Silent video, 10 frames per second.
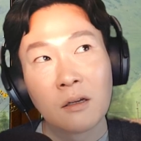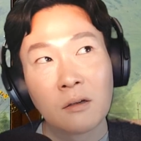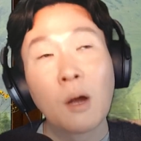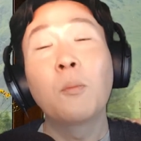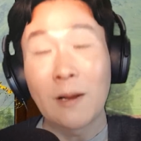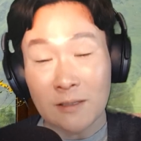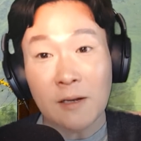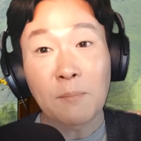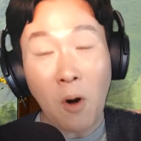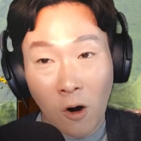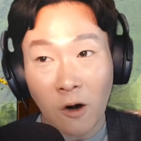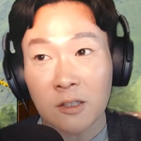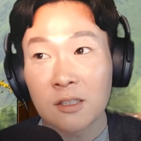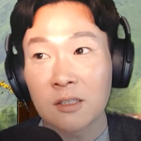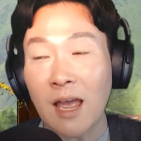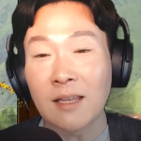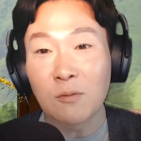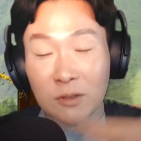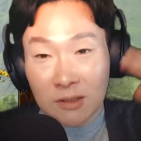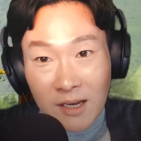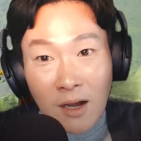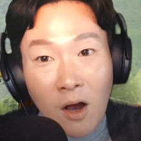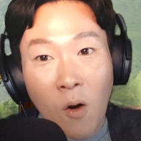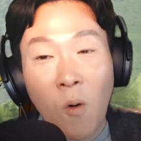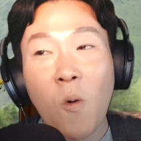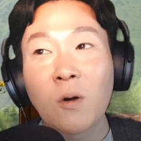President Parks, and it was like a whole